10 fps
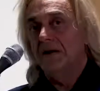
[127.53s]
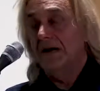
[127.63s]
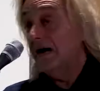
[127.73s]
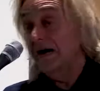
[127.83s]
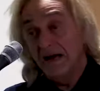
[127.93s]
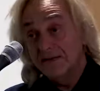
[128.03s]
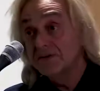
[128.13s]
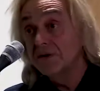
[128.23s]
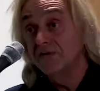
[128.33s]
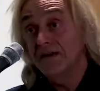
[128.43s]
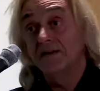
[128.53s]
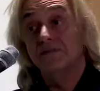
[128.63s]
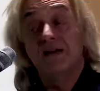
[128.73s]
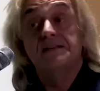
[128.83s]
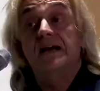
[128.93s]
I don't know of any
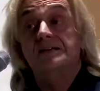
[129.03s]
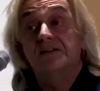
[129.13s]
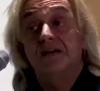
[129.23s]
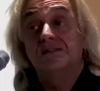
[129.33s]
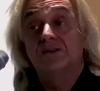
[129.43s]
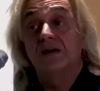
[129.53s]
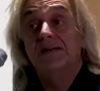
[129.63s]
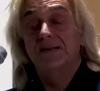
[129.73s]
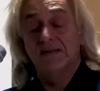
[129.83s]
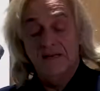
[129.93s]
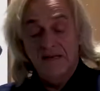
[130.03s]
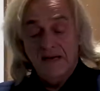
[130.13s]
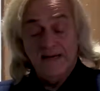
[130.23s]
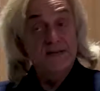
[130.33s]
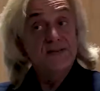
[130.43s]
of that as a writing.
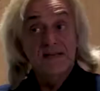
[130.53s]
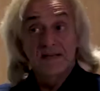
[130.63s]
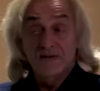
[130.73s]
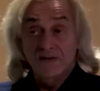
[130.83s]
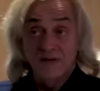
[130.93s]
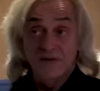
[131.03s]
I don't think he